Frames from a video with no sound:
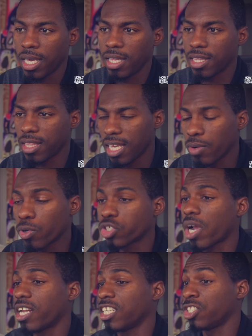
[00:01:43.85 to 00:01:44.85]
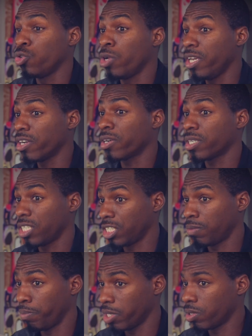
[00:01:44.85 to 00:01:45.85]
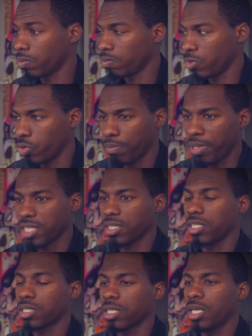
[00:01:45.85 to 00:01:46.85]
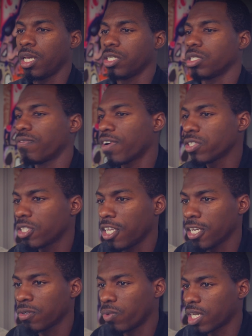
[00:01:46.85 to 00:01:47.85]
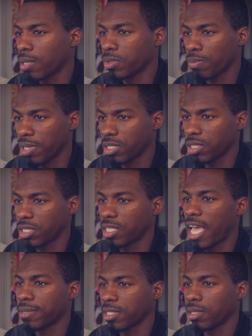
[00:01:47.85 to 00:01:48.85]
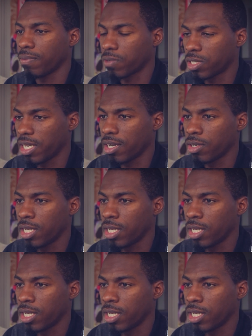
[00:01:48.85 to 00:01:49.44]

And the thing we're trying to do here is build you a business. So the first thing when it comes to business is have something for sale.